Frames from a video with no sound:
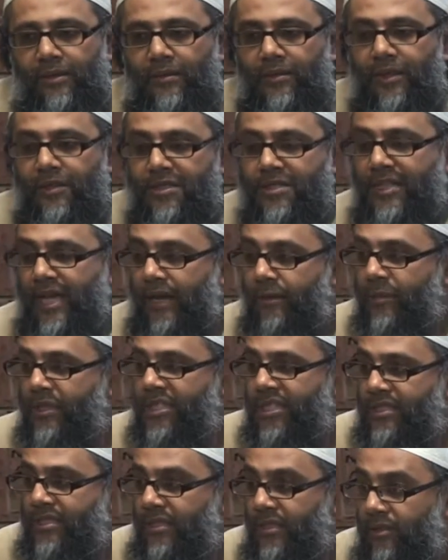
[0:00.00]
Although
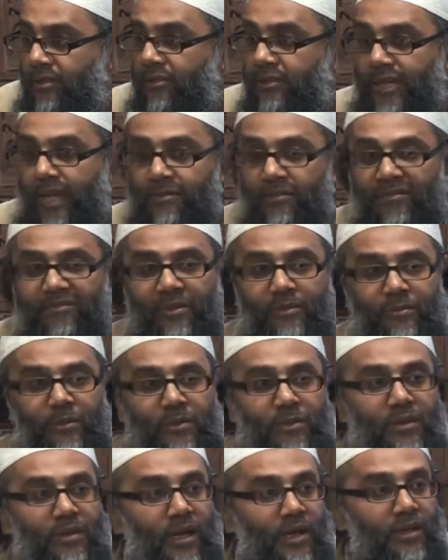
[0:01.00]
sandwiches in a good game of
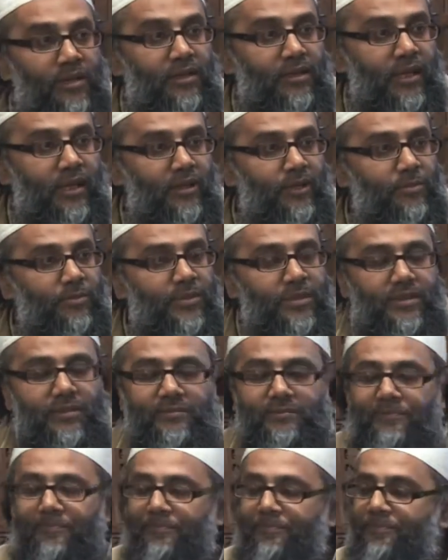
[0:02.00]
football, I heard,
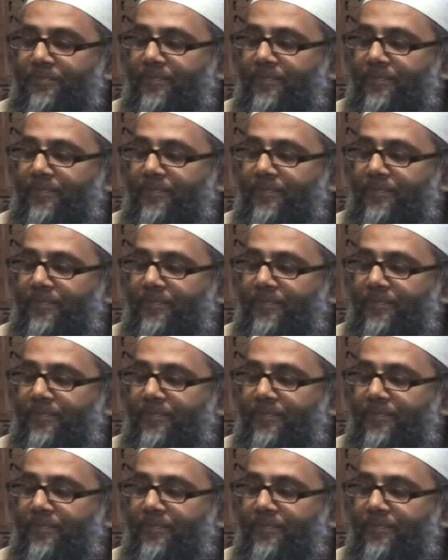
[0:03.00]
helps.